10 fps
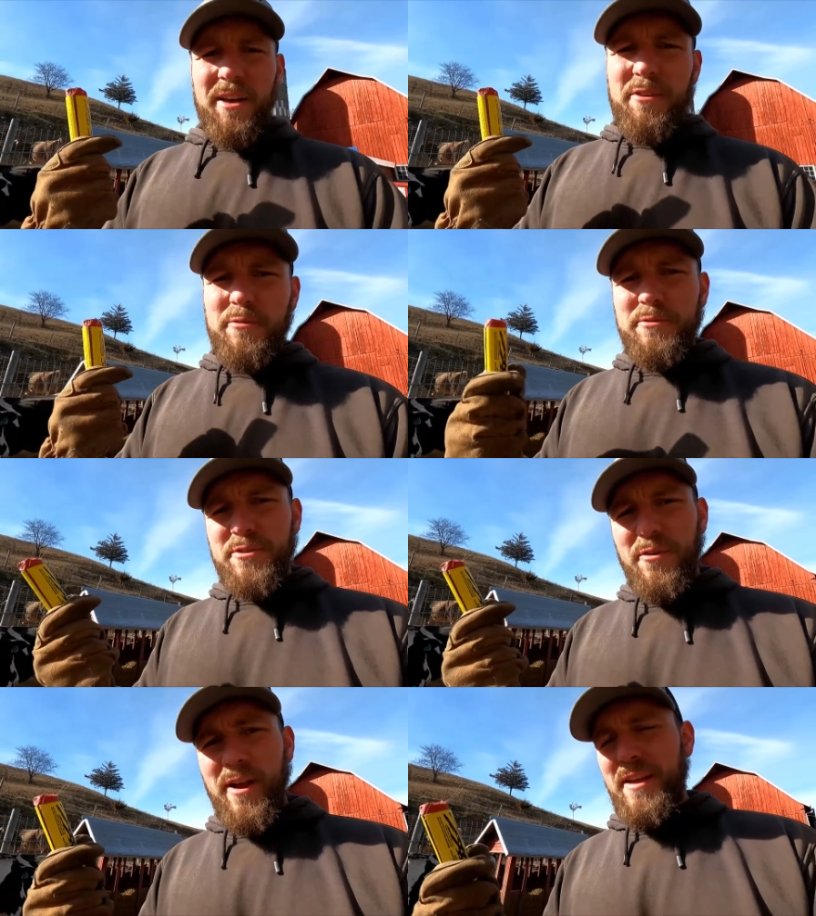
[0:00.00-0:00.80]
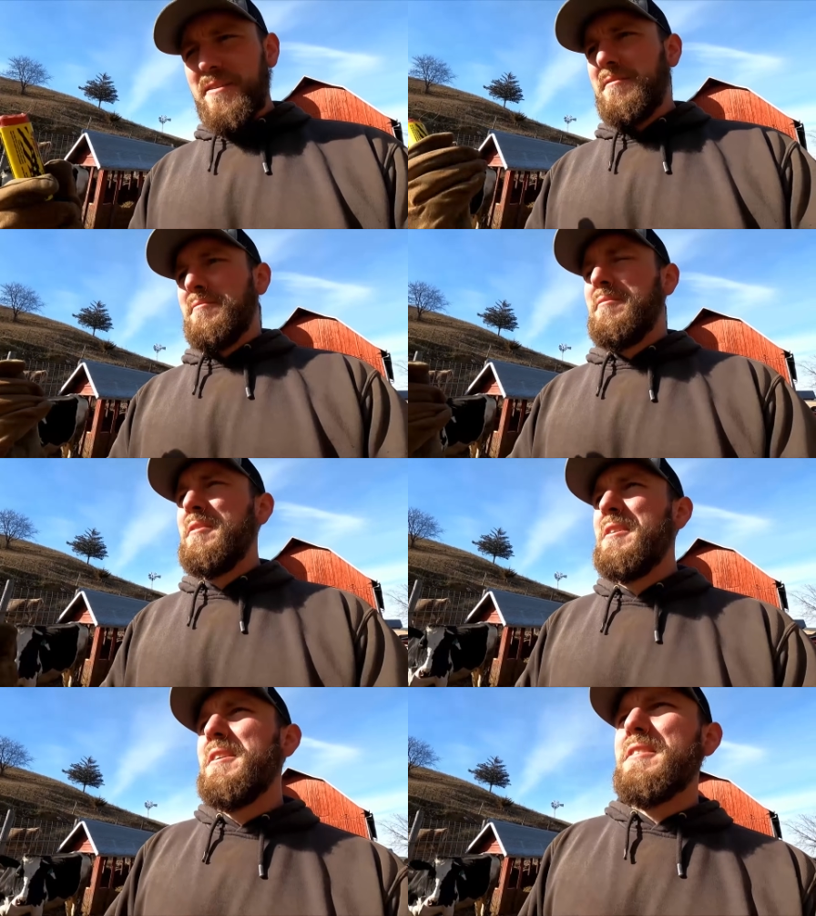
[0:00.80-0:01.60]
huge crayon.
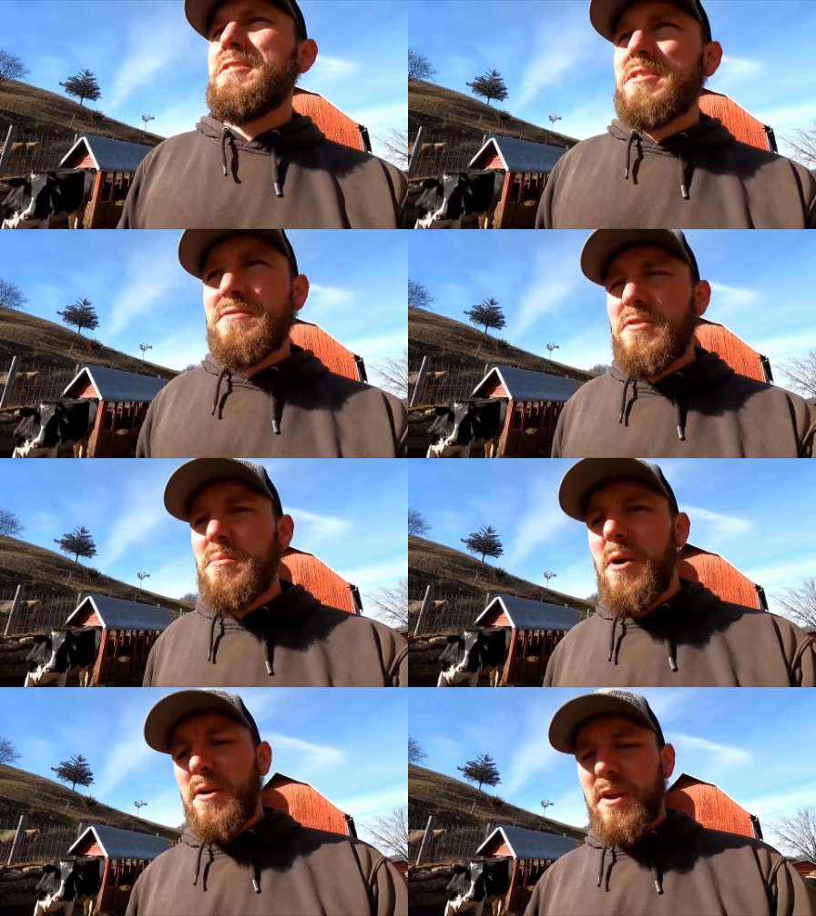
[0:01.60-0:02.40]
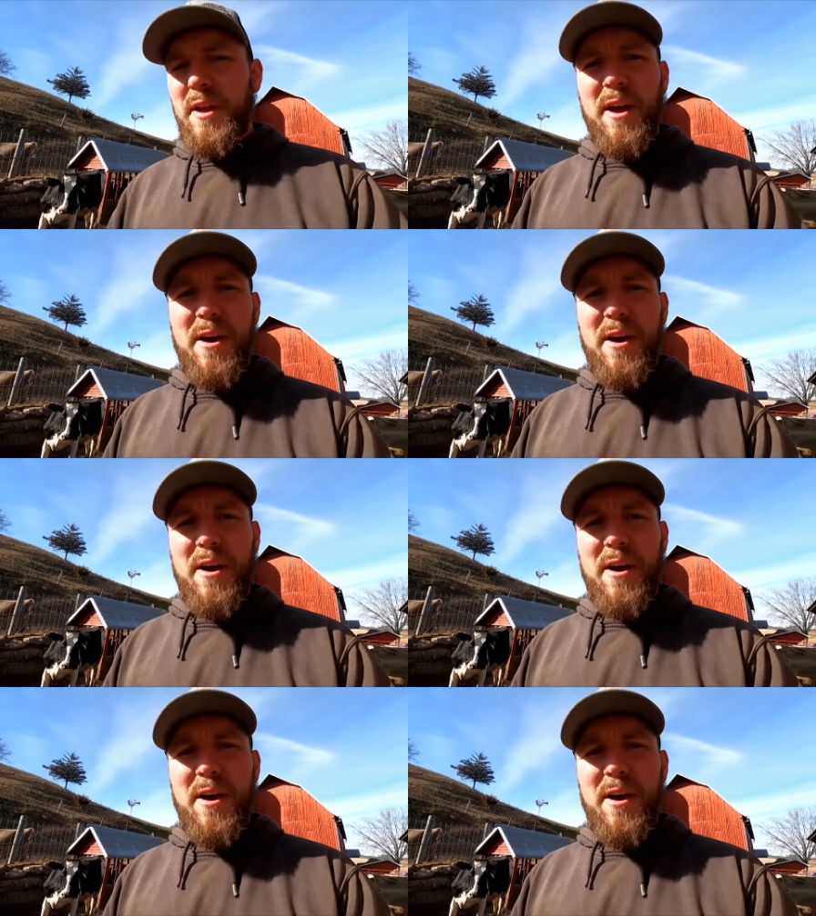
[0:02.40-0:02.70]
And it's just for marking a